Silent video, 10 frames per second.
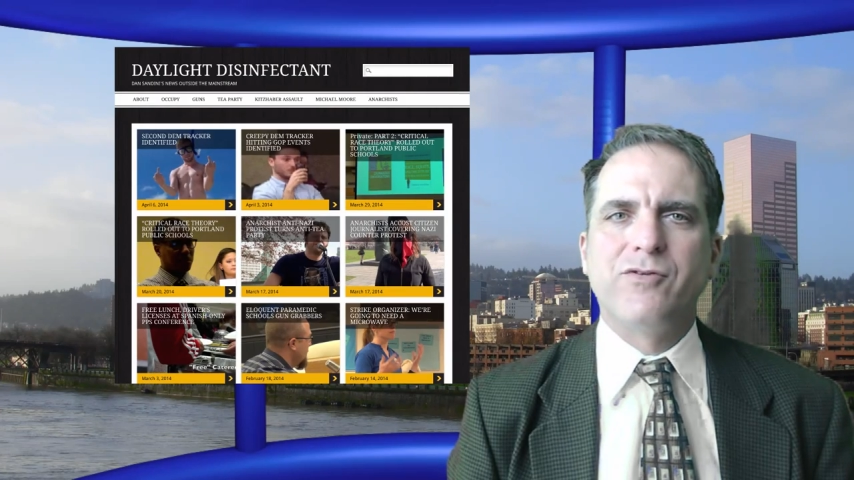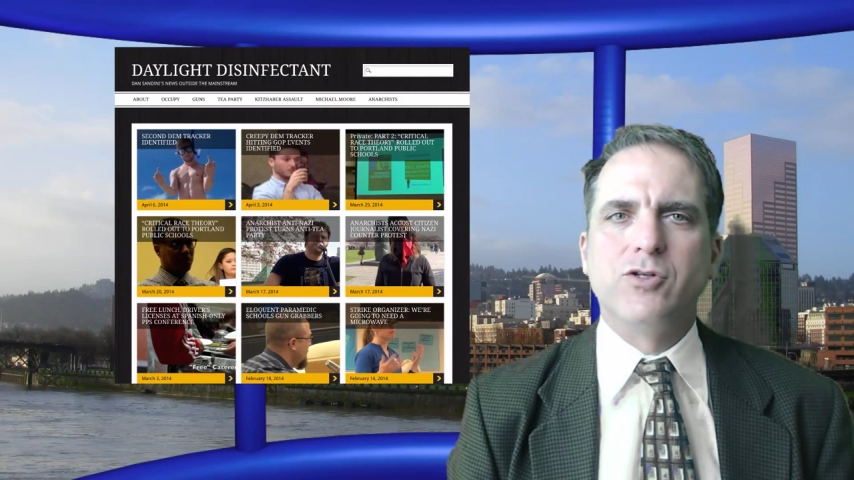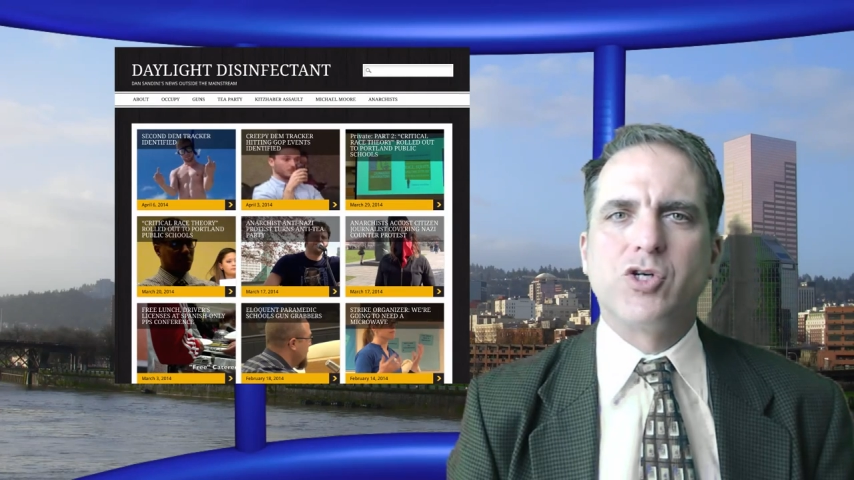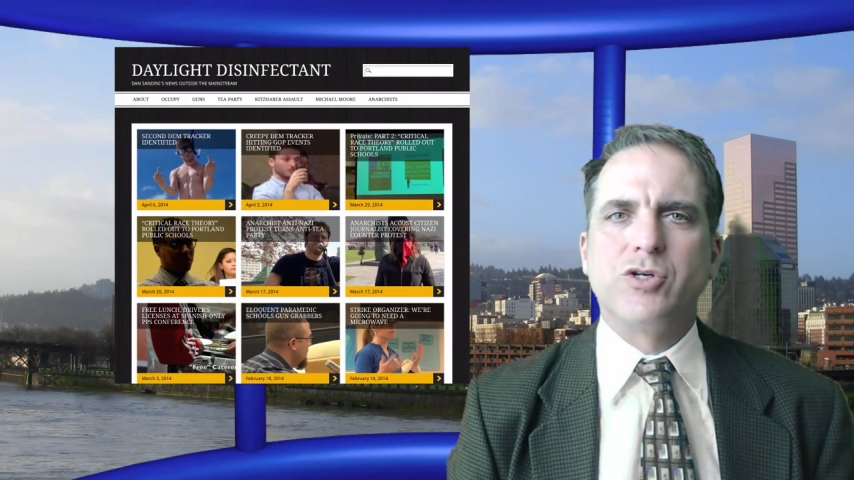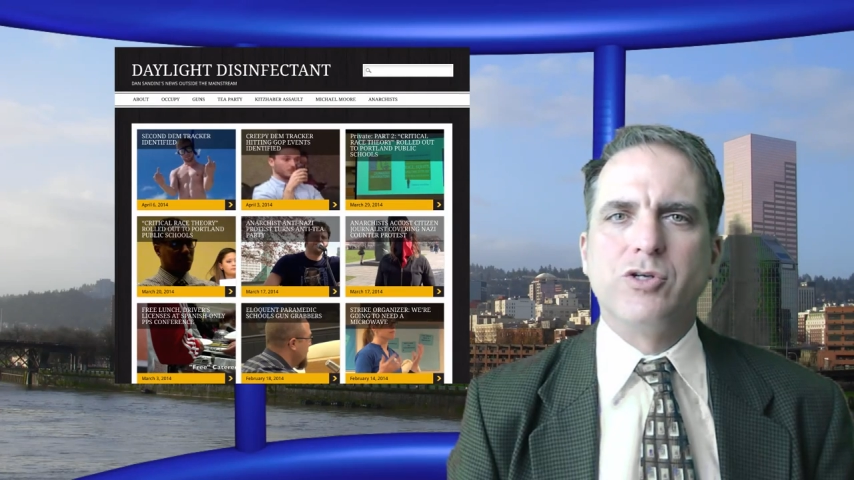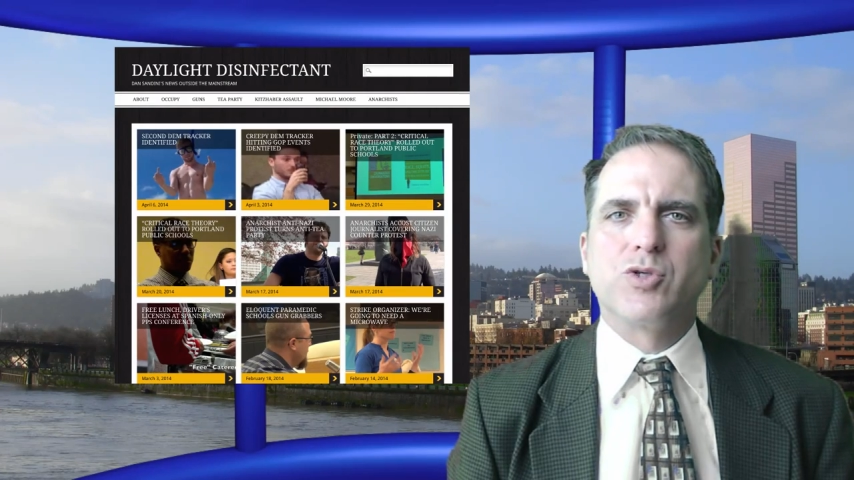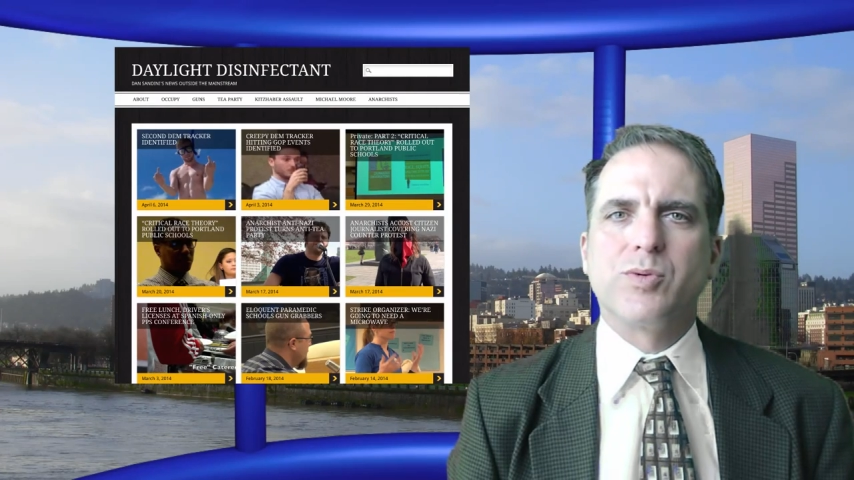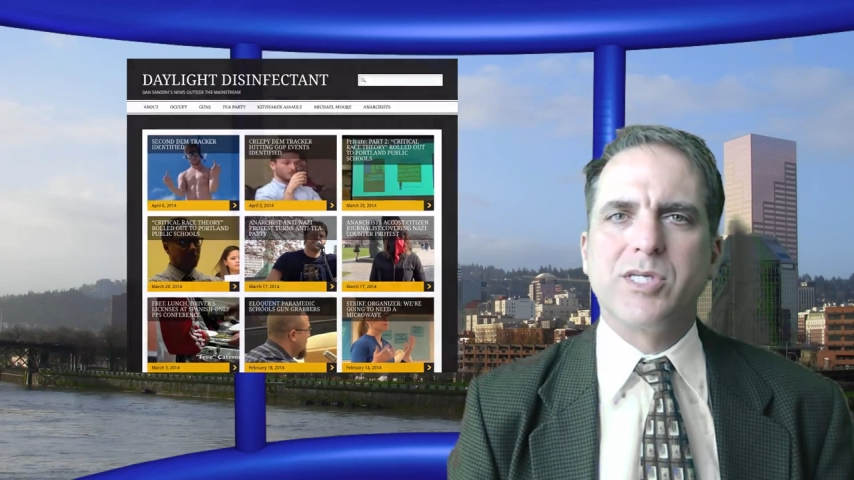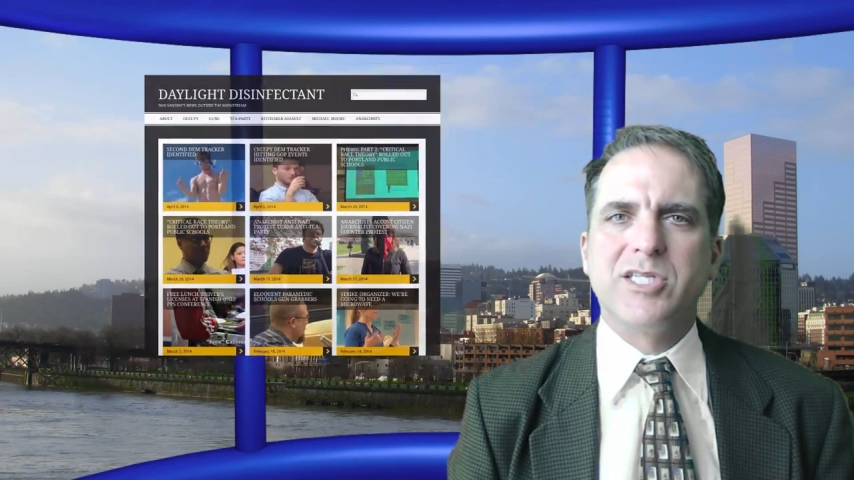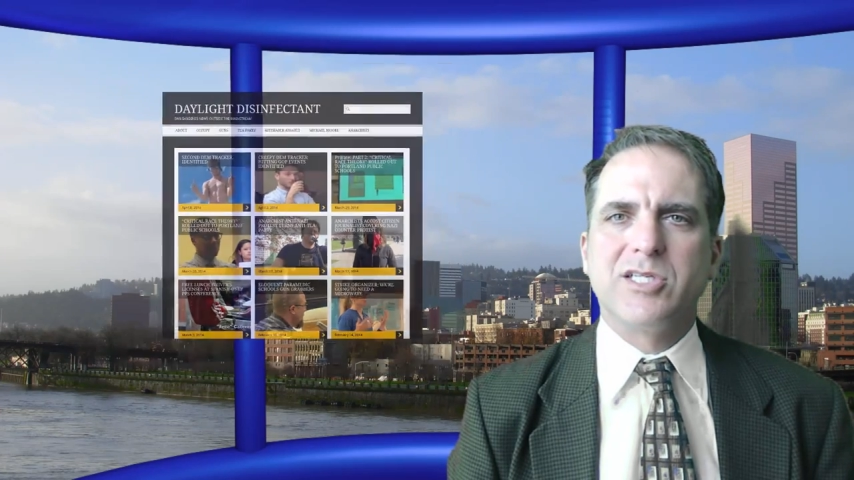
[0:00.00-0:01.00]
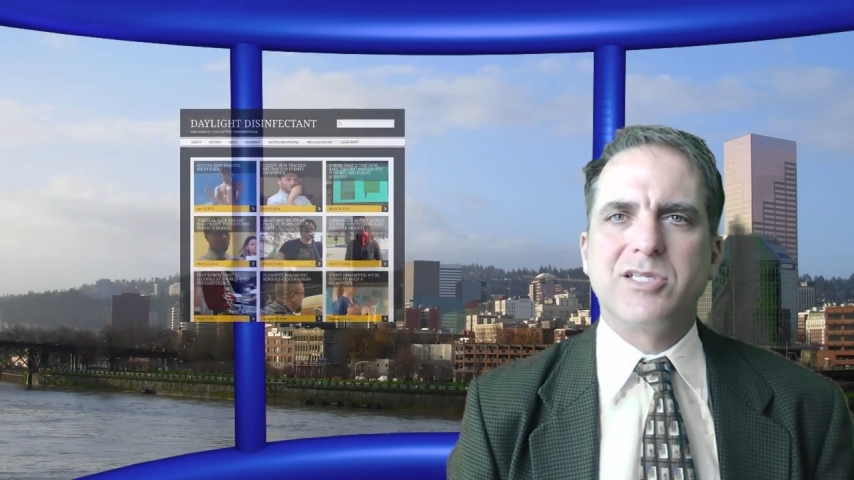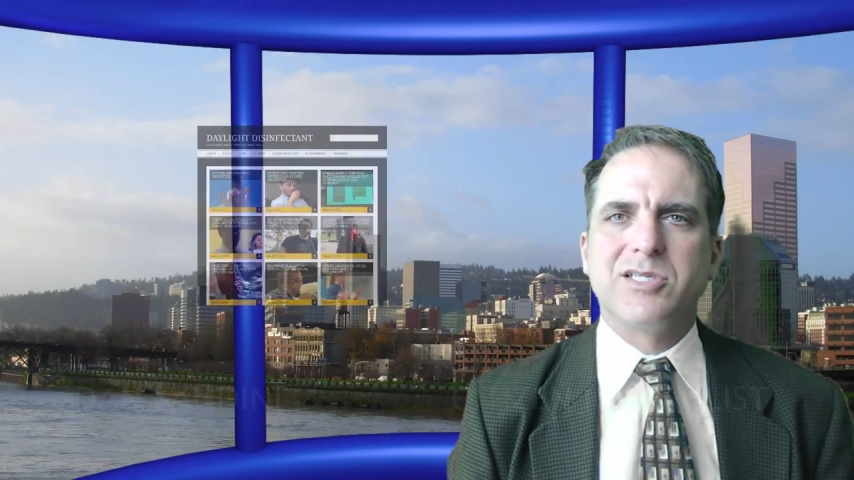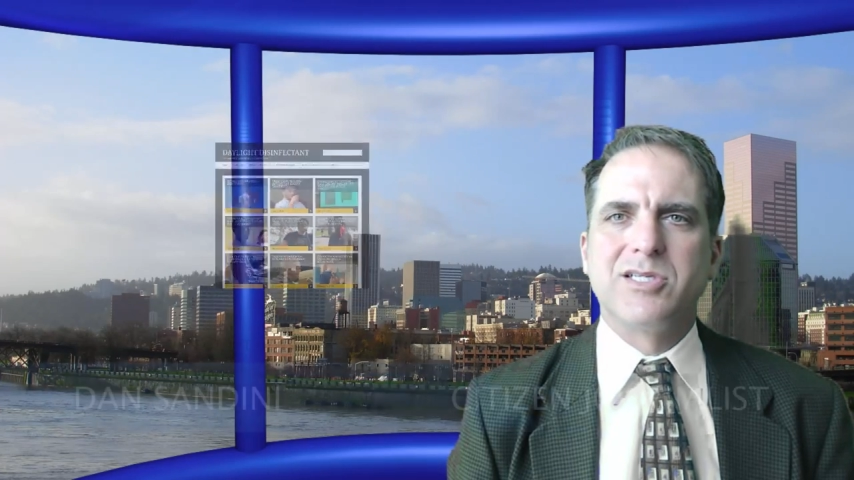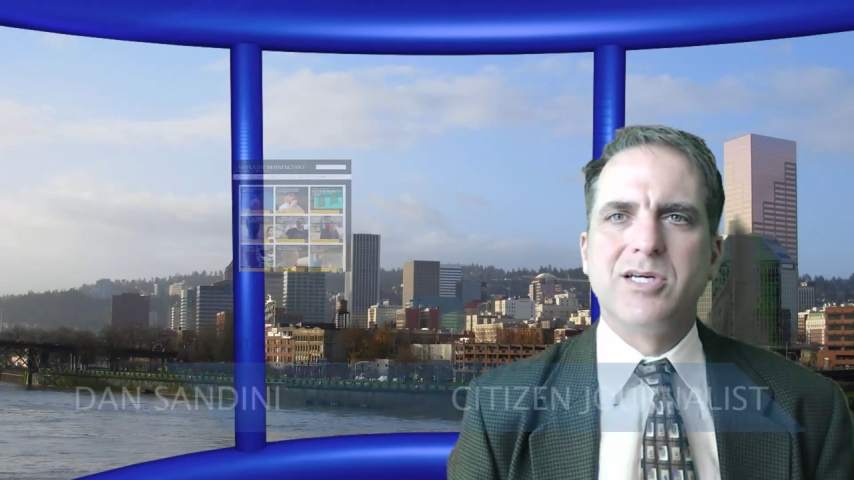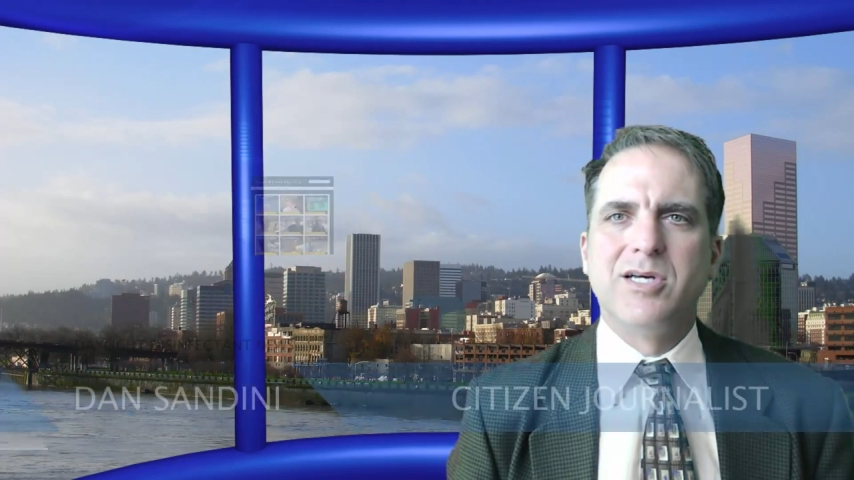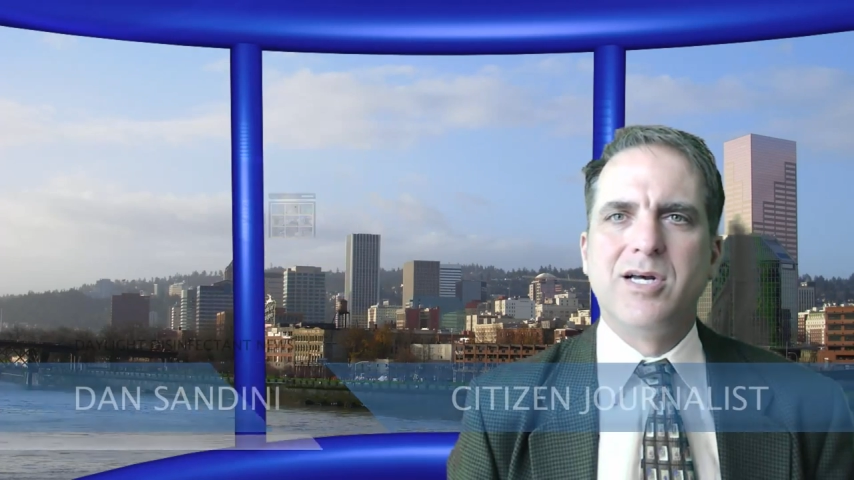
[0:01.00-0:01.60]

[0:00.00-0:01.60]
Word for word: future news releases.